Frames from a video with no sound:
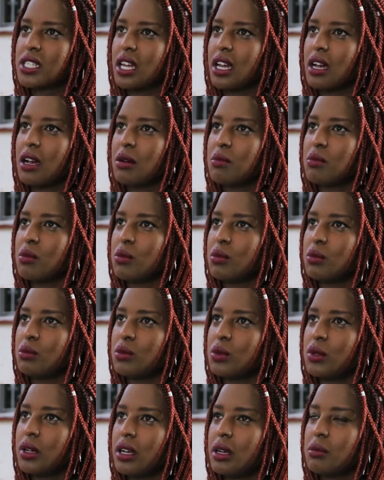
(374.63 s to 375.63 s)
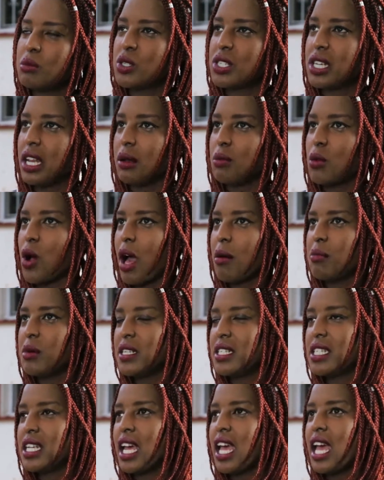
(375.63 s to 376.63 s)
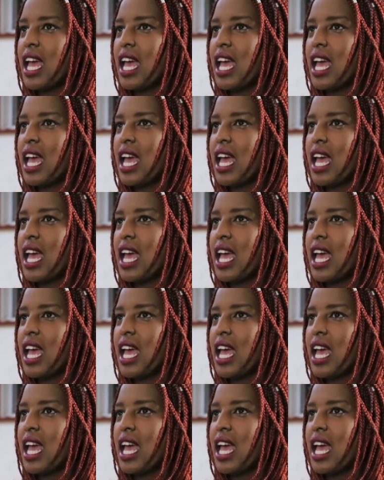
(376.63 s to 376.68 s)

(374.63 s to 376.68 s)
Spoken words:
Murtala Mohammed.